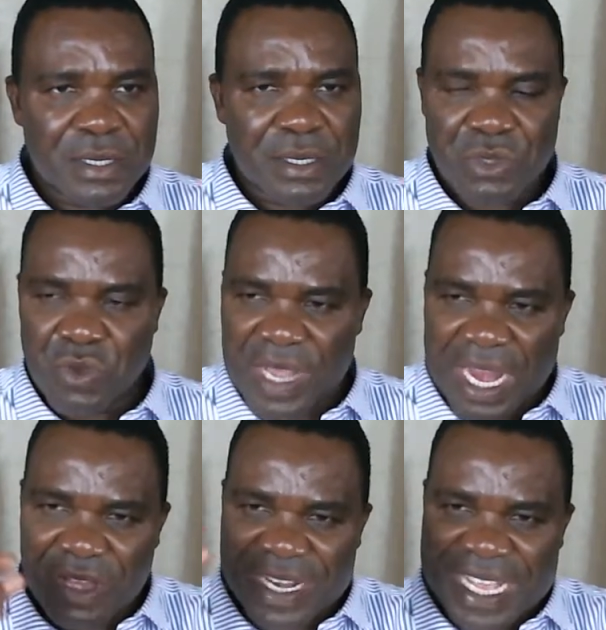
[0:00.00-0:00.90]
you
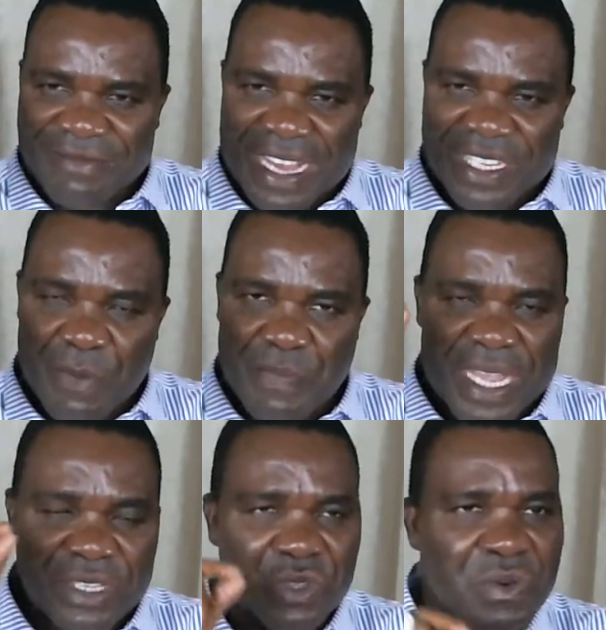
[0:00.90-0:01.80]
cannot attach a
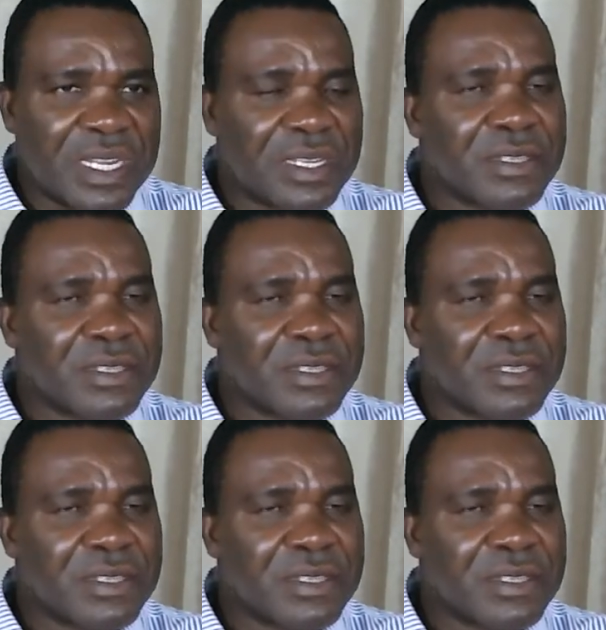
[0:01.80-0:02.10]
price to it.